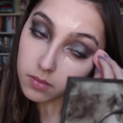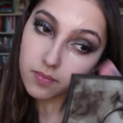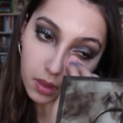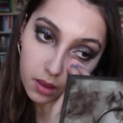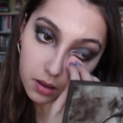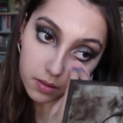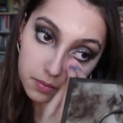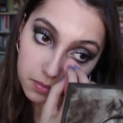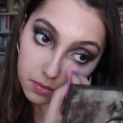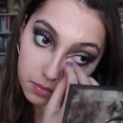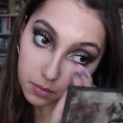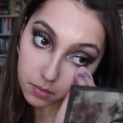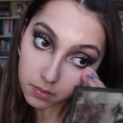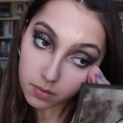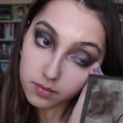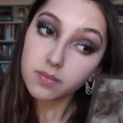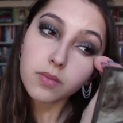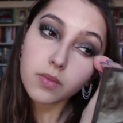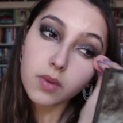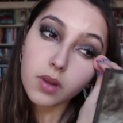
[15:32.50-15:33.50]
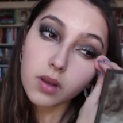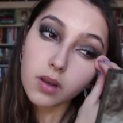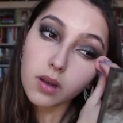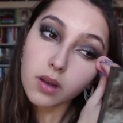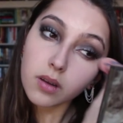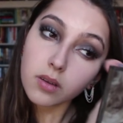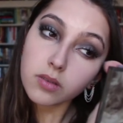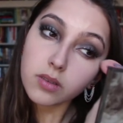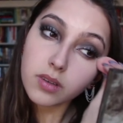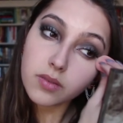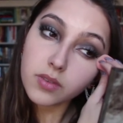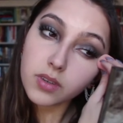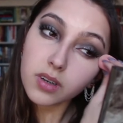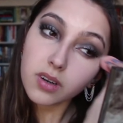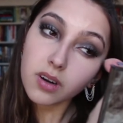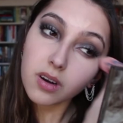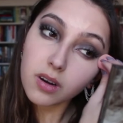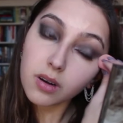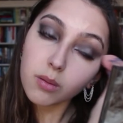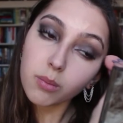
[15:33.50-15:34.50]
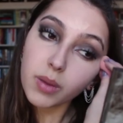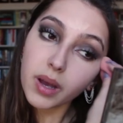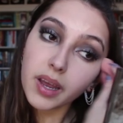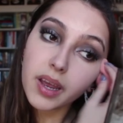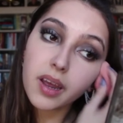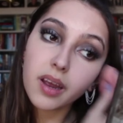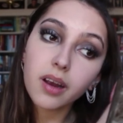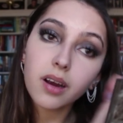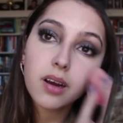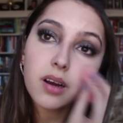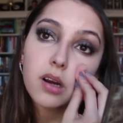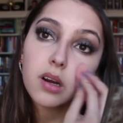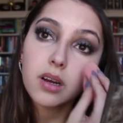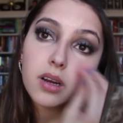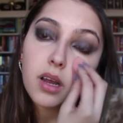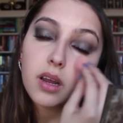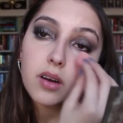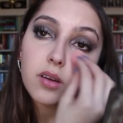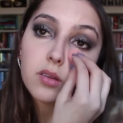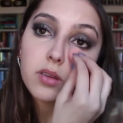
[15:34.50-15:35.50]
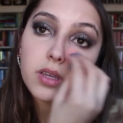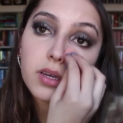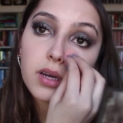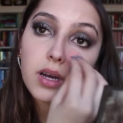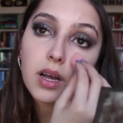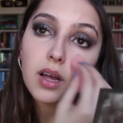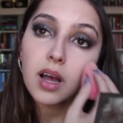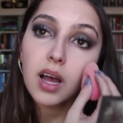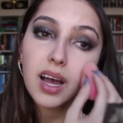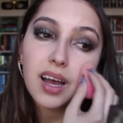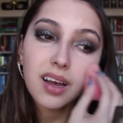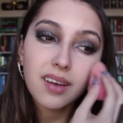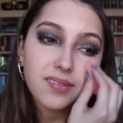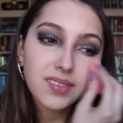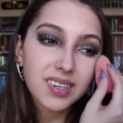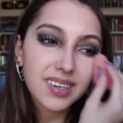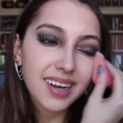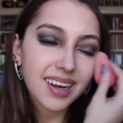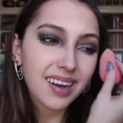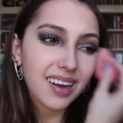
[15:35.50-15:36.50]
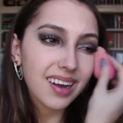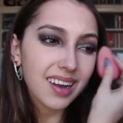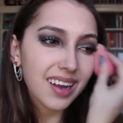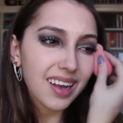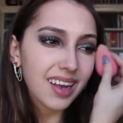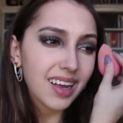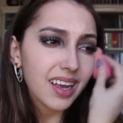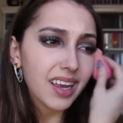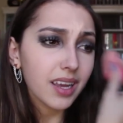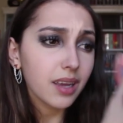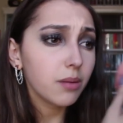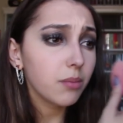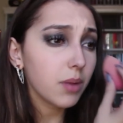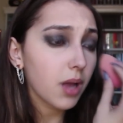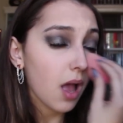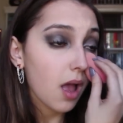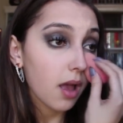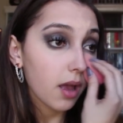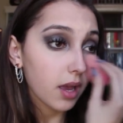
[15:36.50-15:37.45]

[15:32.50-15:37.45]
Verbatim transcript: so I also have to curl my hair and I don't think I'll have time.